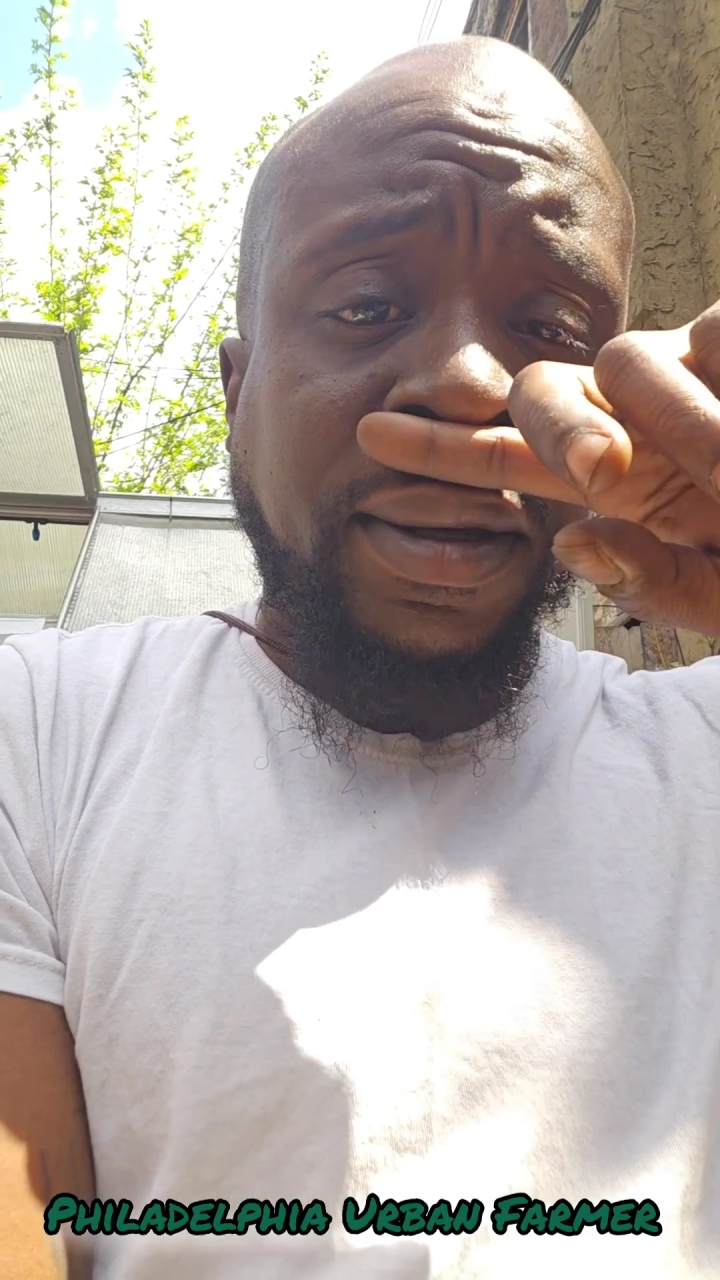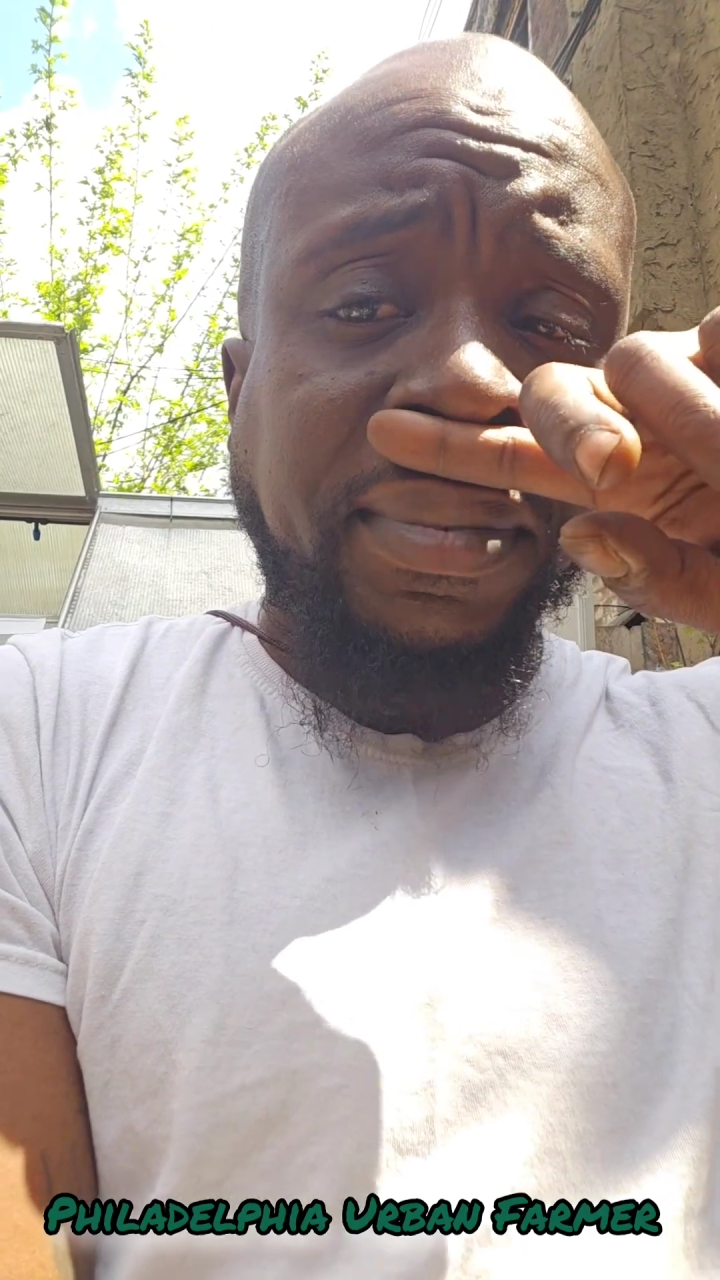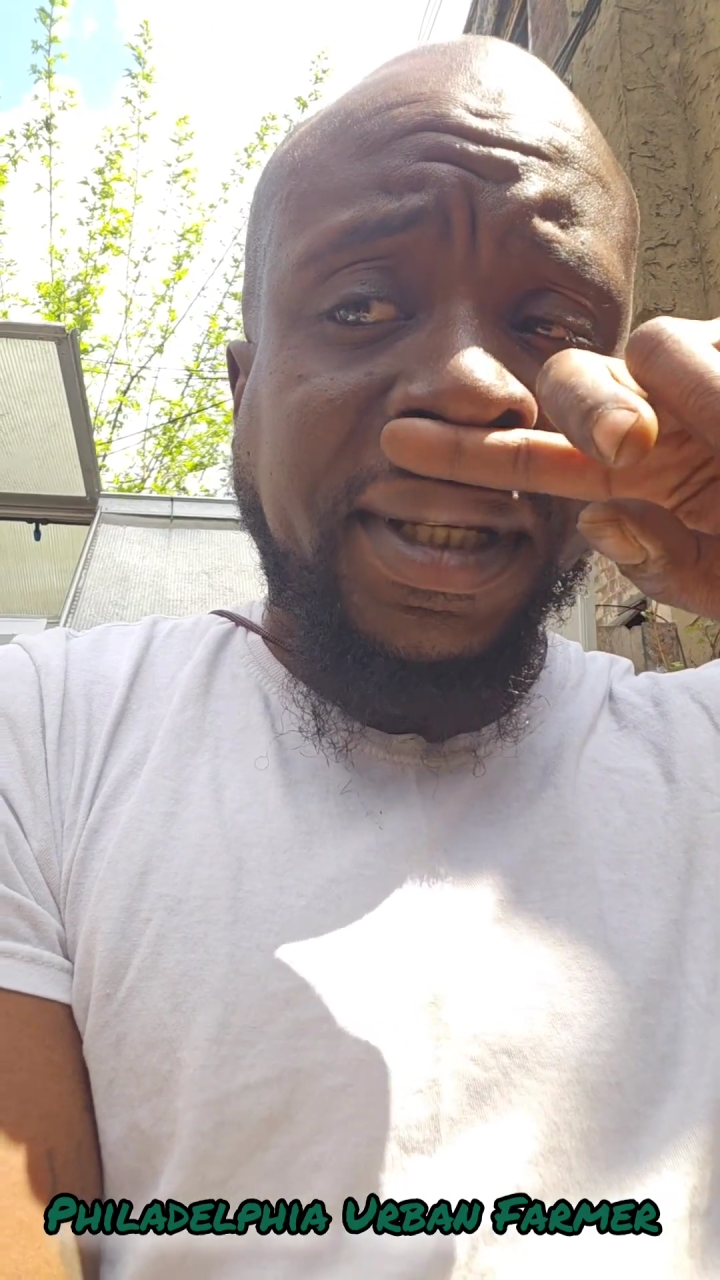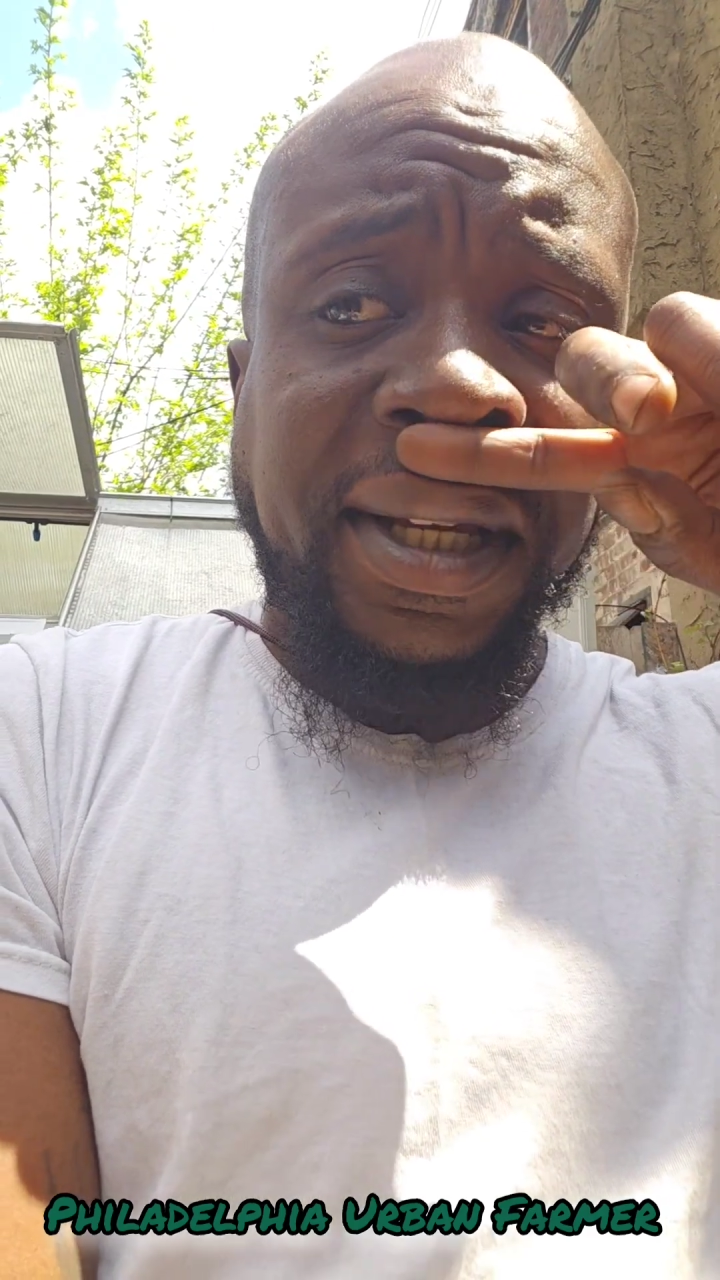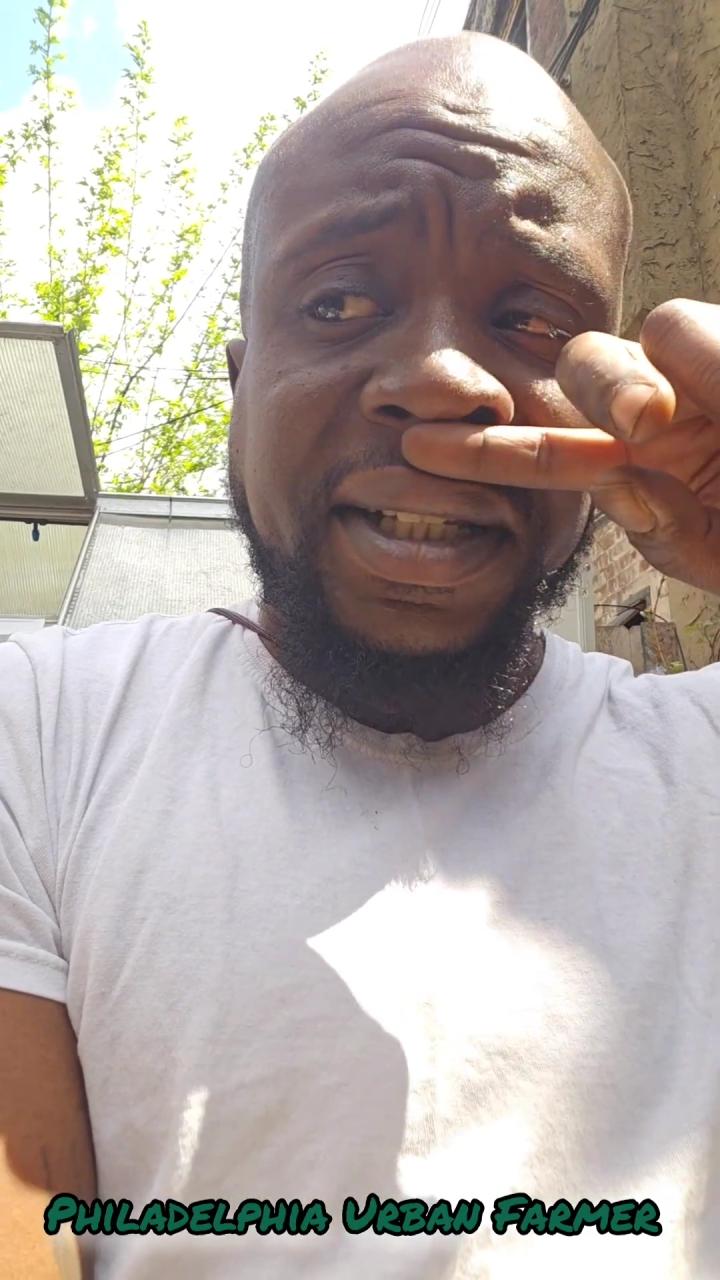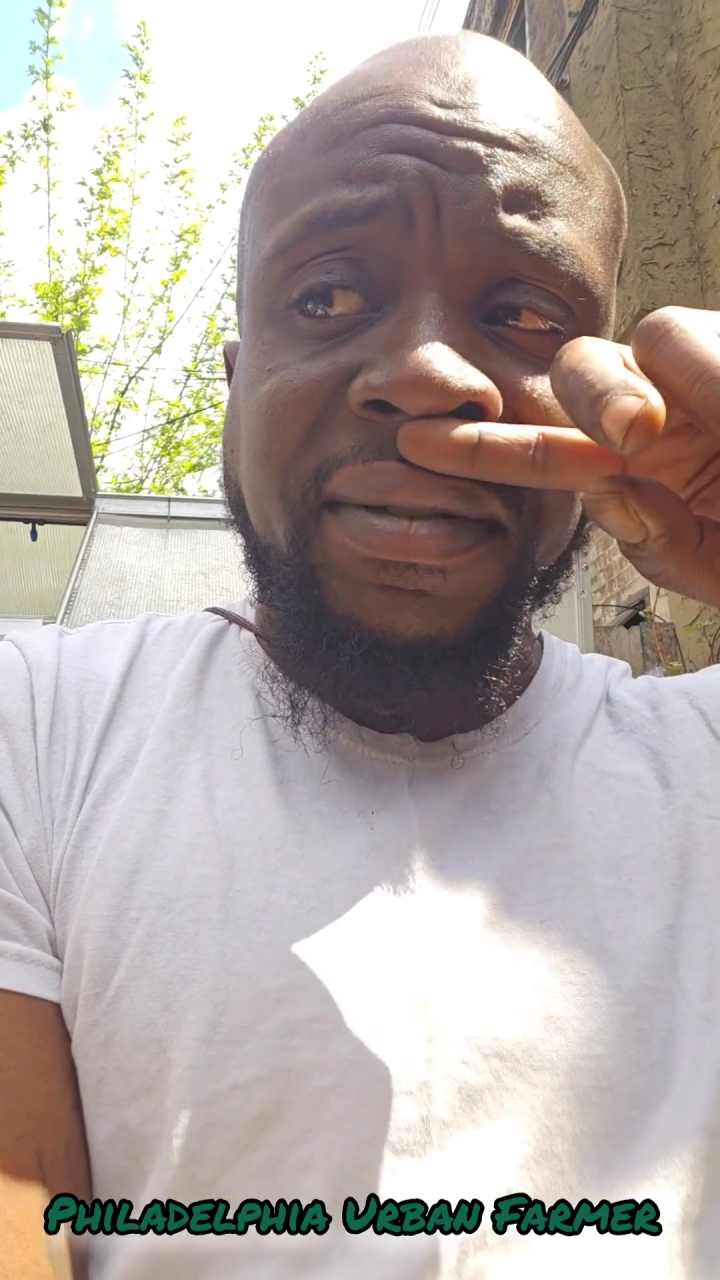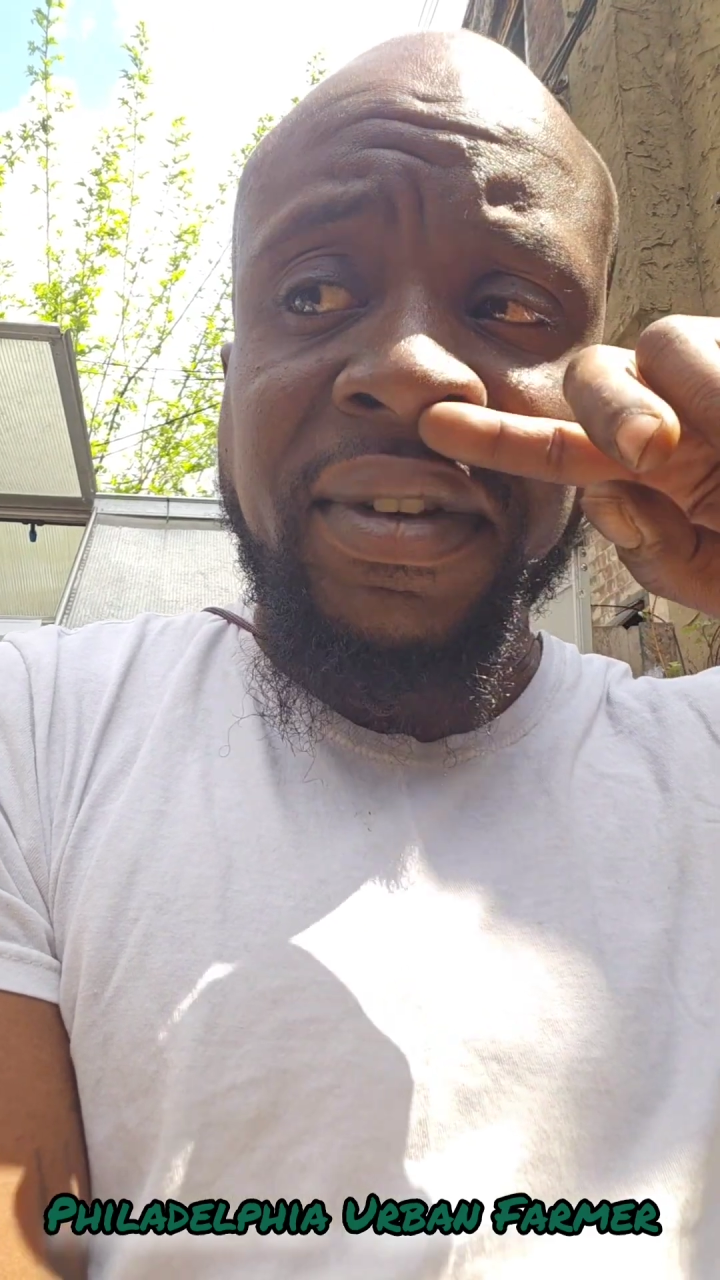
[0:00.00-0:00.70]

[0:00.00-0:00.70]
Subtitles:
because the